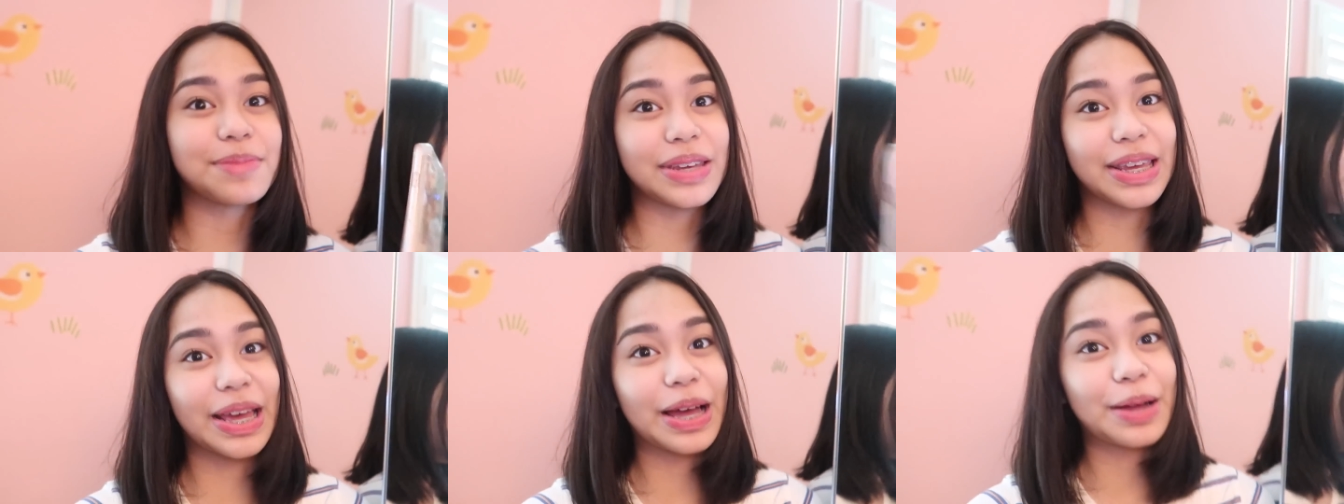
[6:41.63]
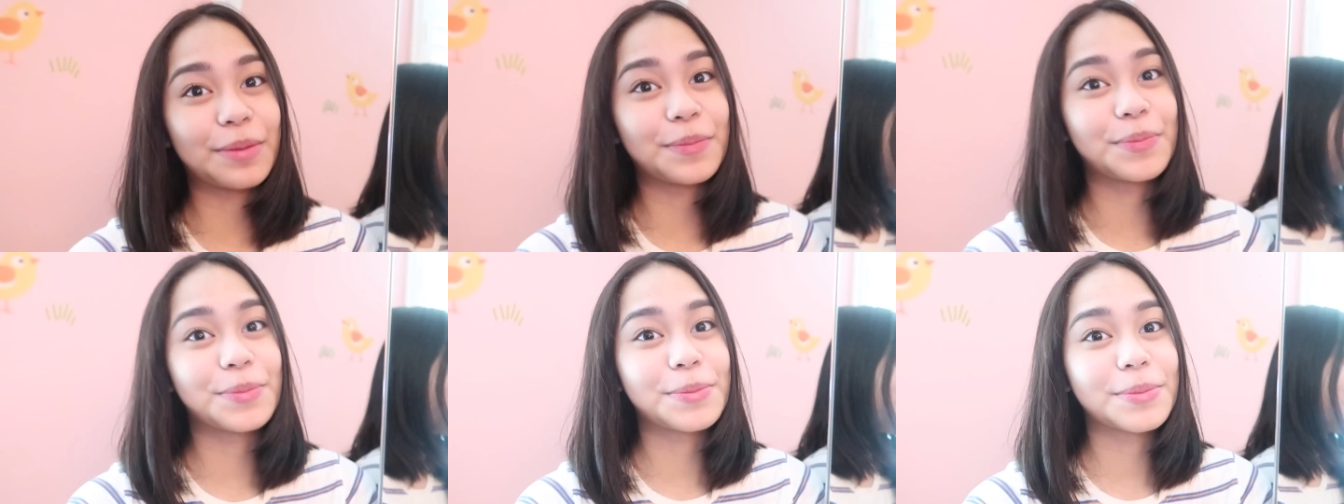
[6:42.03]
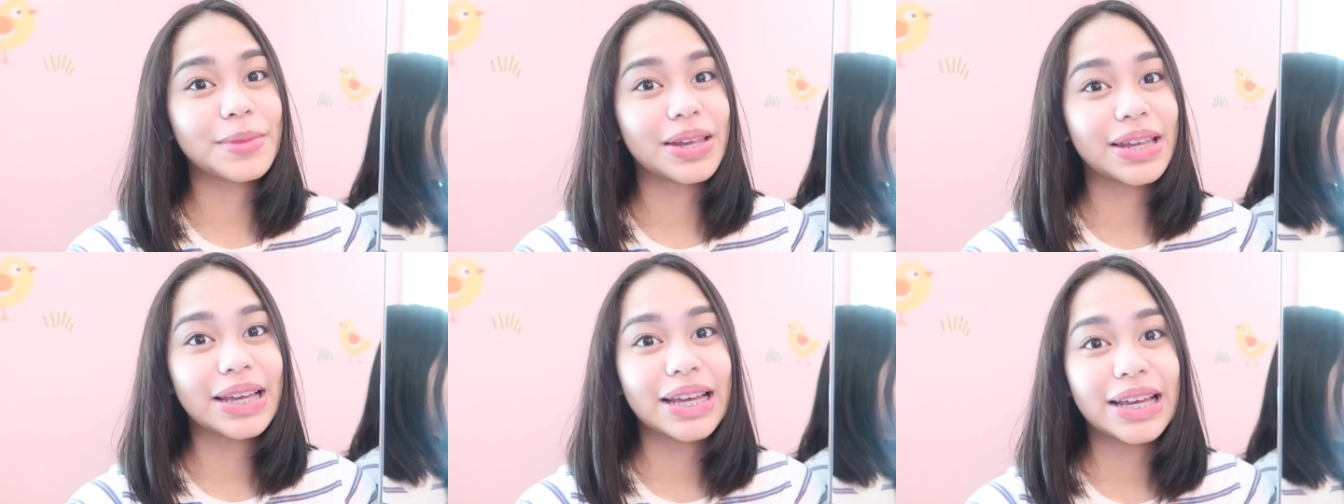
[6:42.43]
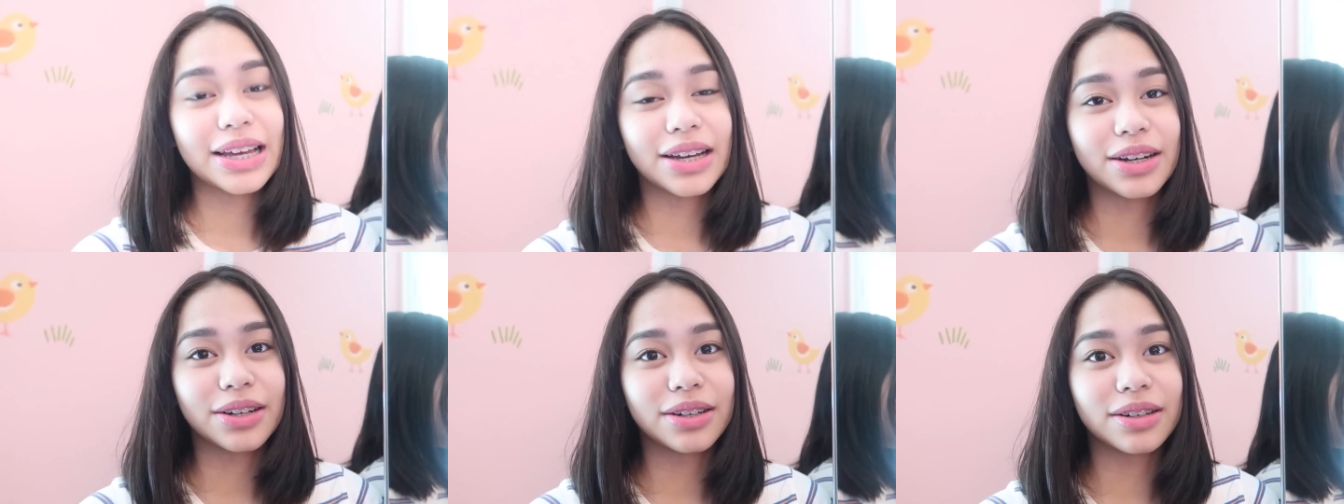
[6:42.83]
p m
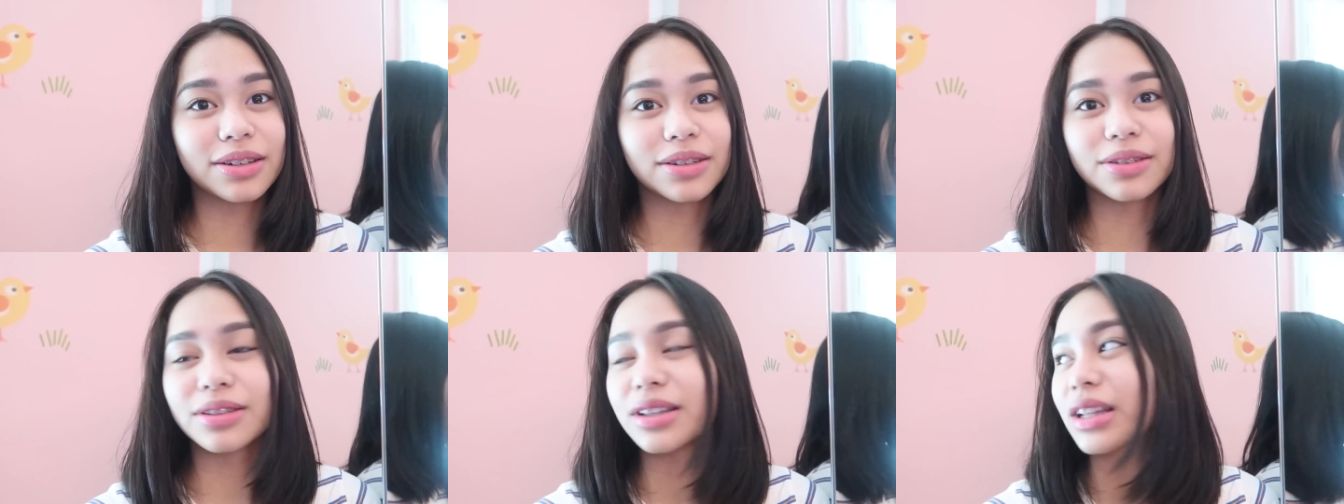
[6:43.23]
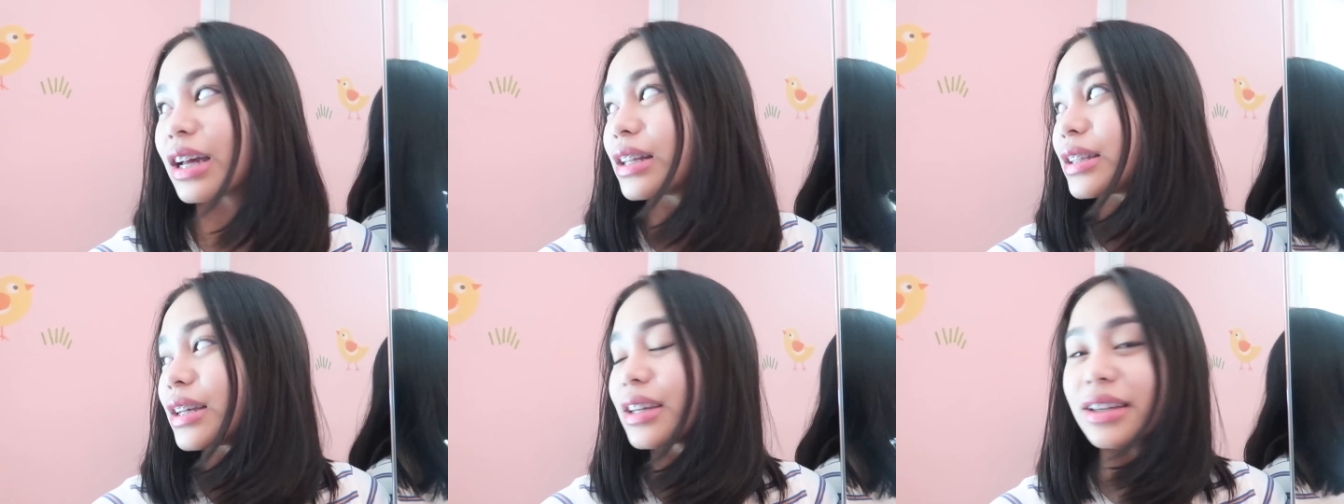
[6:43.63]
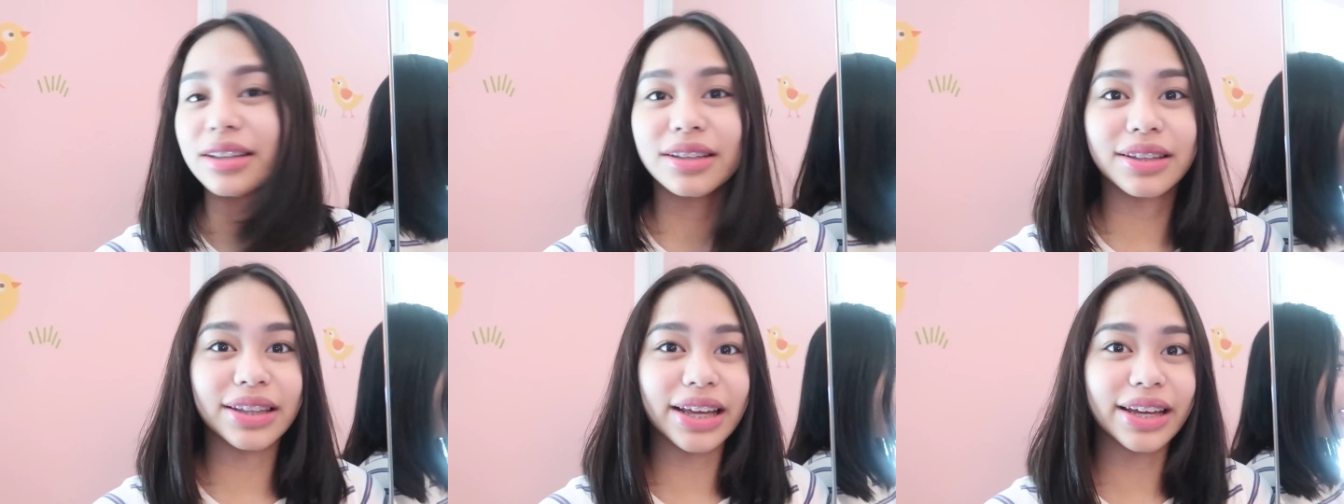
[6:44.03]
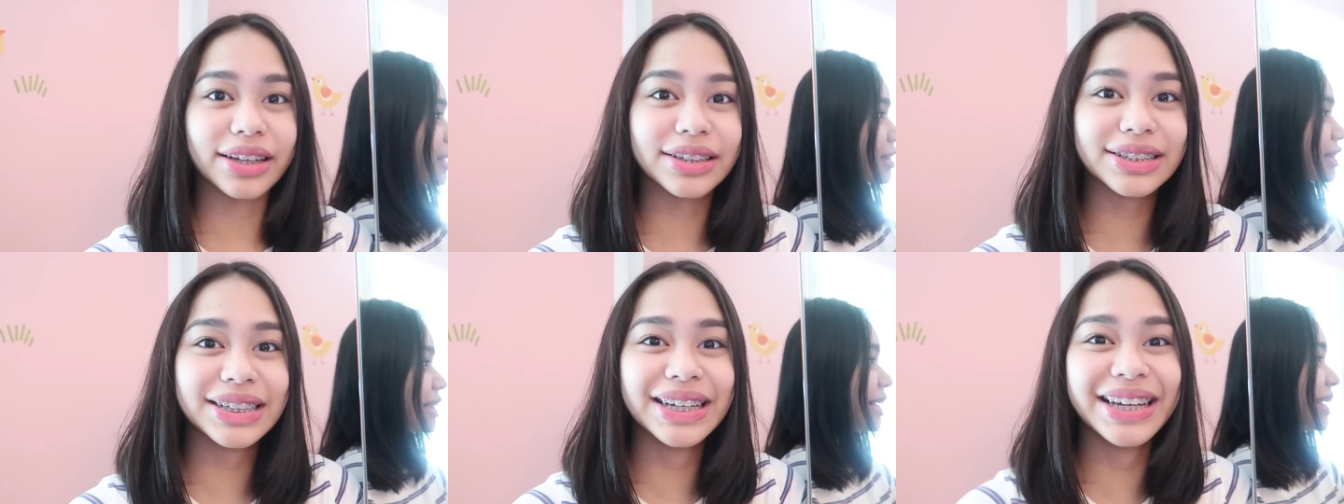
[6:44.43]
Oh, the lighting.
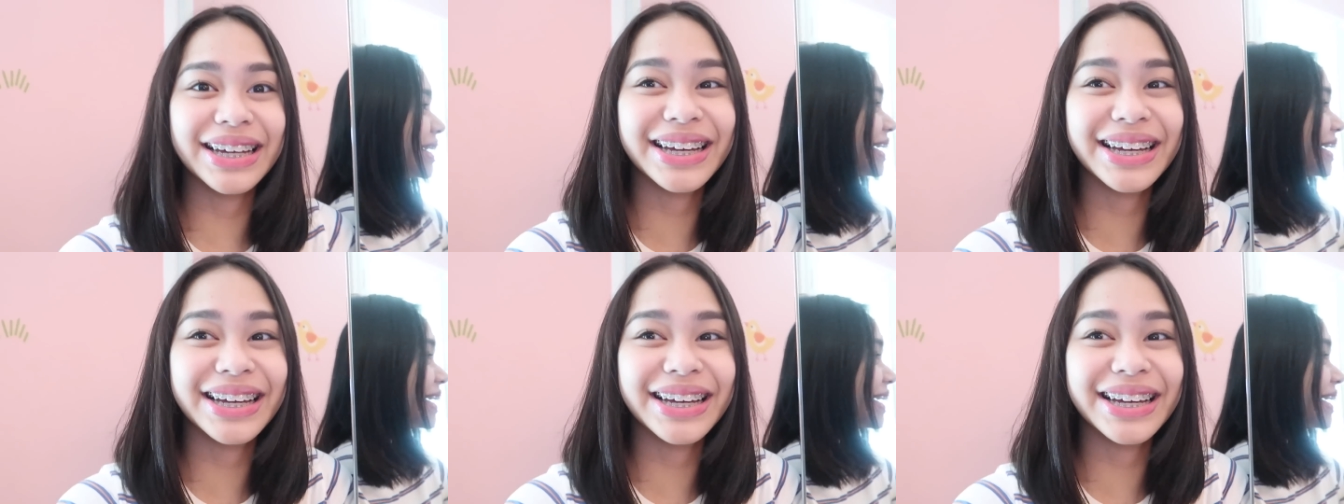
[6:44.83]
Thanks.